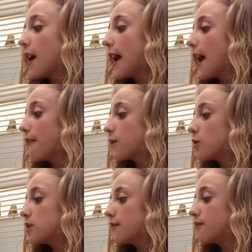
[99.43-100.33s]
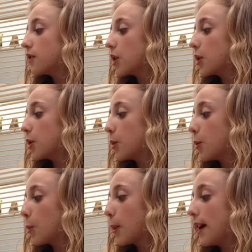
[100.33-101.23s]
I have got a few
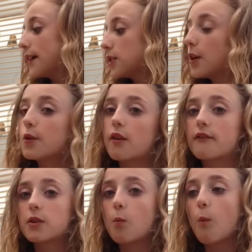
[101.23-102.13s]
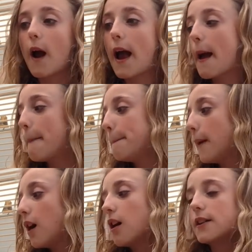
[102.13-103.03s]
that I don't often wear
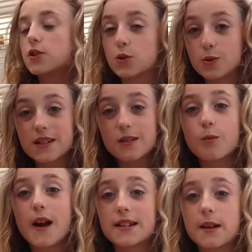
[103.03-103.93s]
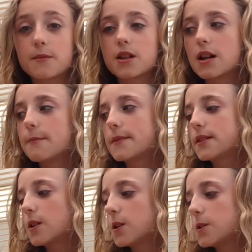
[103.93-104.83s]
but I do still wear sometimes
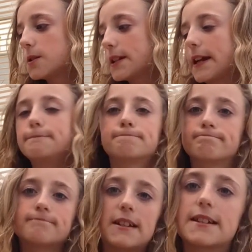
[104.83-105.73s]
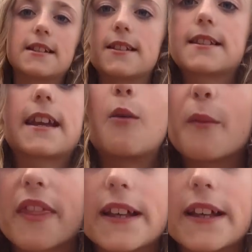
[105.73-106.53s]
so yeah, let's get on with